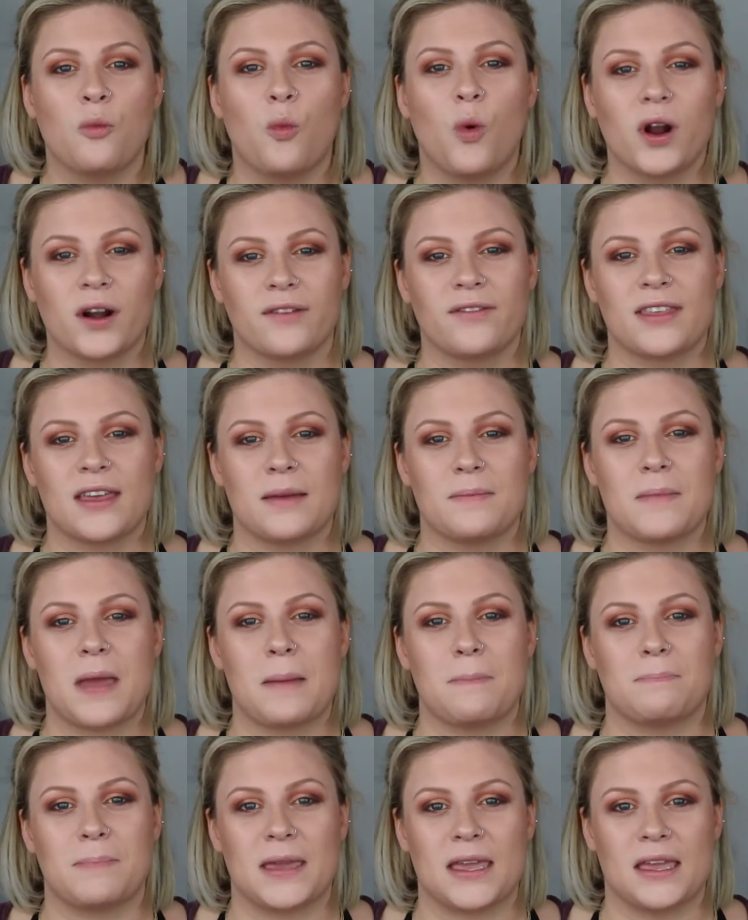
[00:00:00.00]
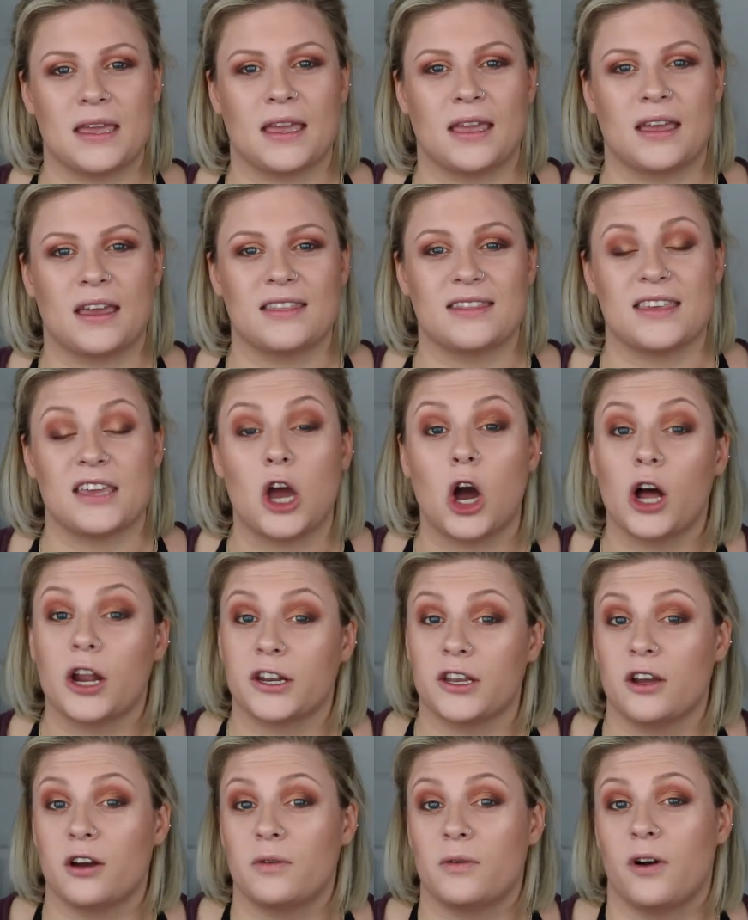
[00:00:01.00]
One of them being the
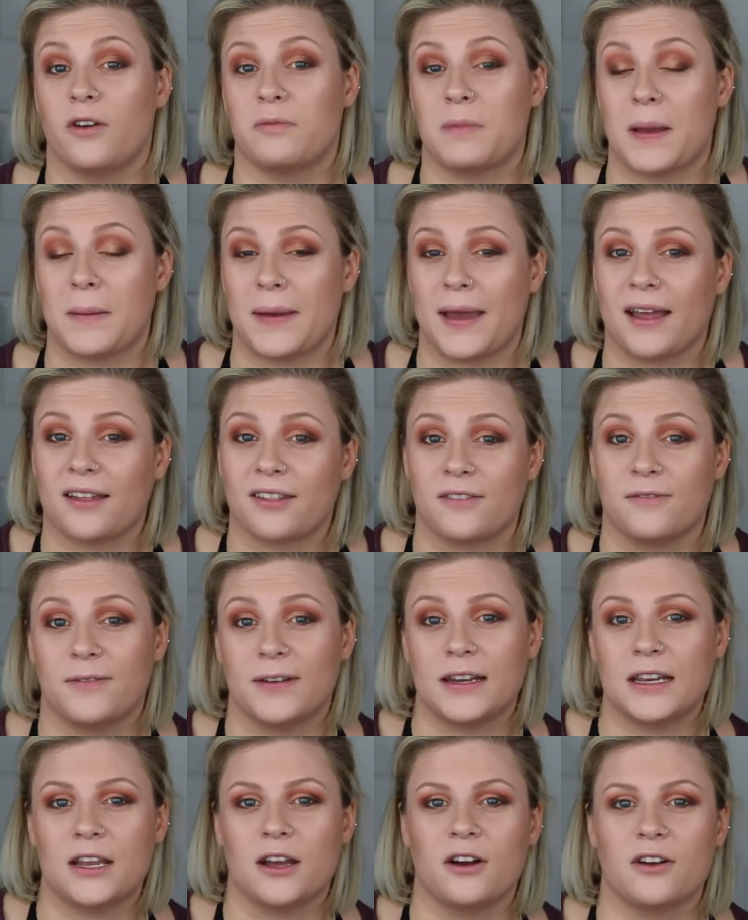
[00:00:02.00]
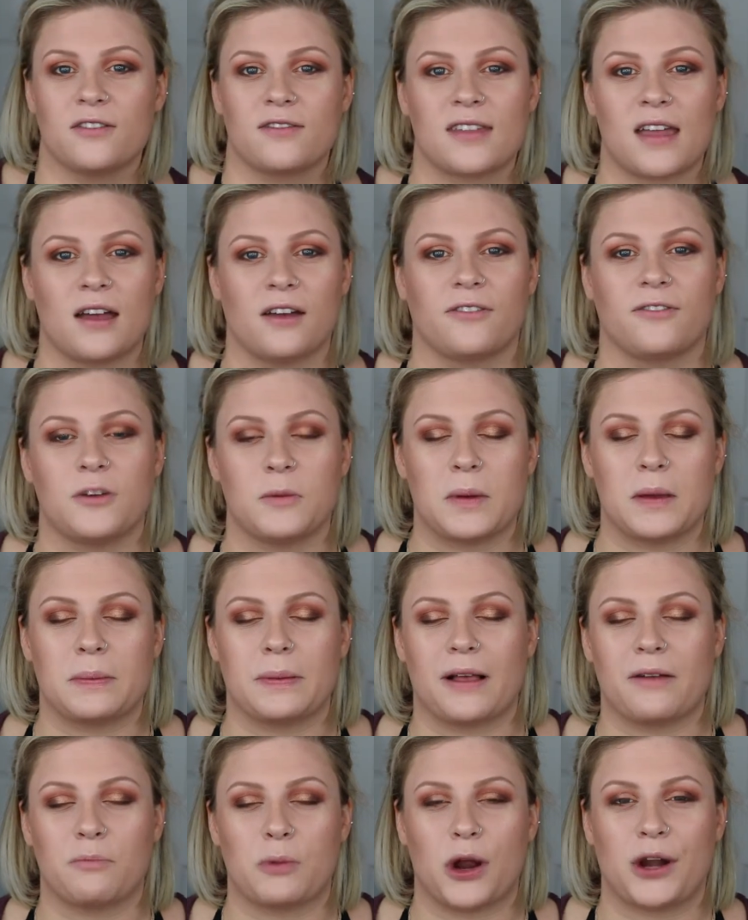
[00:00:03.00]
audio of my past videos. A few
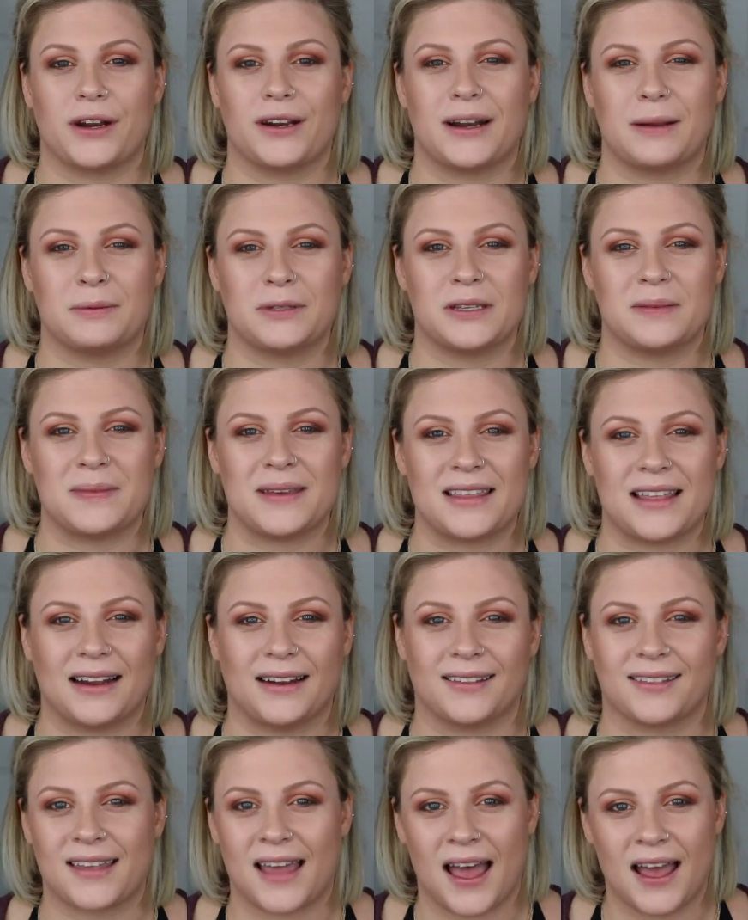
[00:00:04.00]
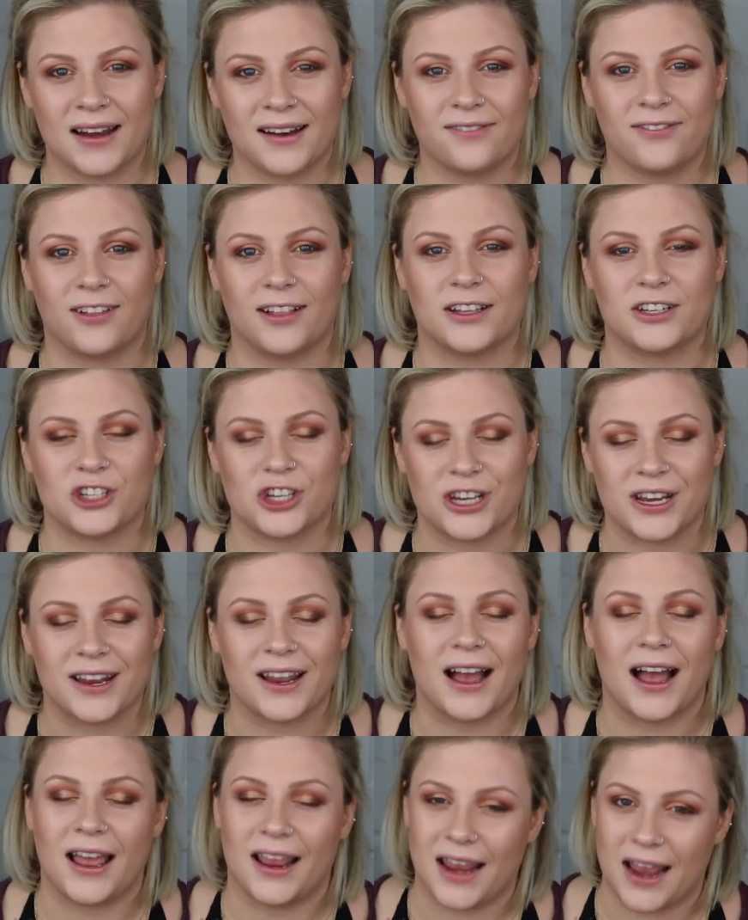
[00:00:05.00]
people have brought it up to me that it's kind of
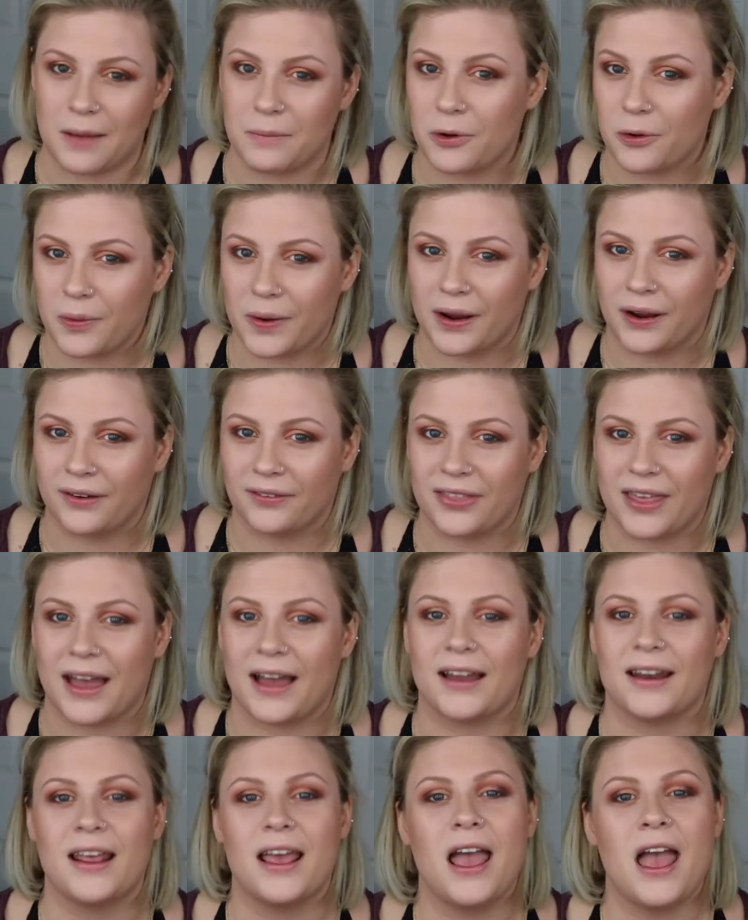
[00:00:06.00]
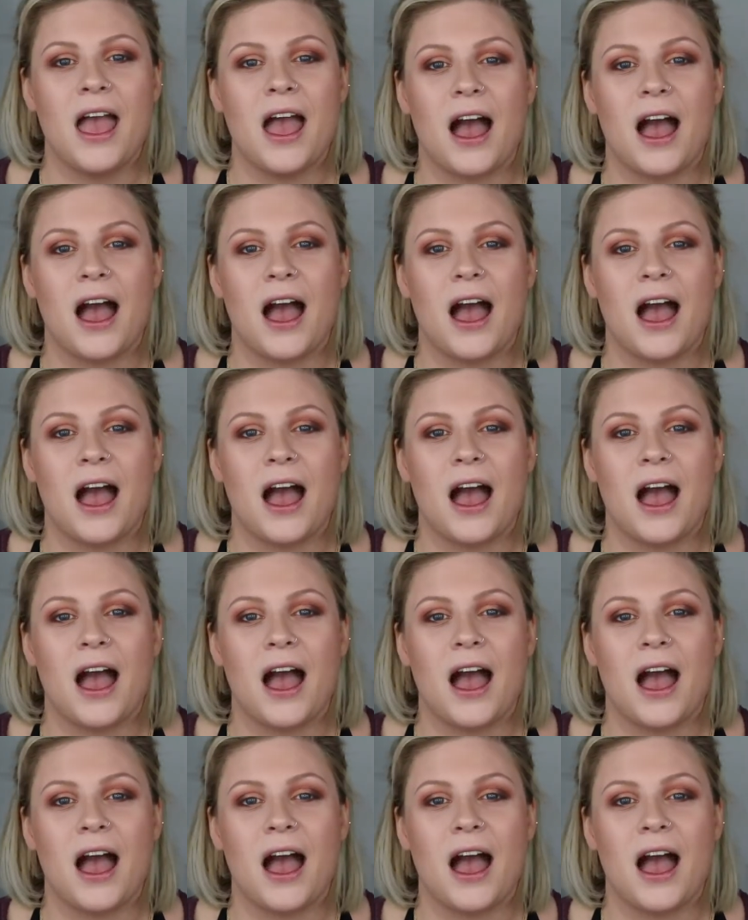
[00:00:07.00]
glitchy. I am aware of that.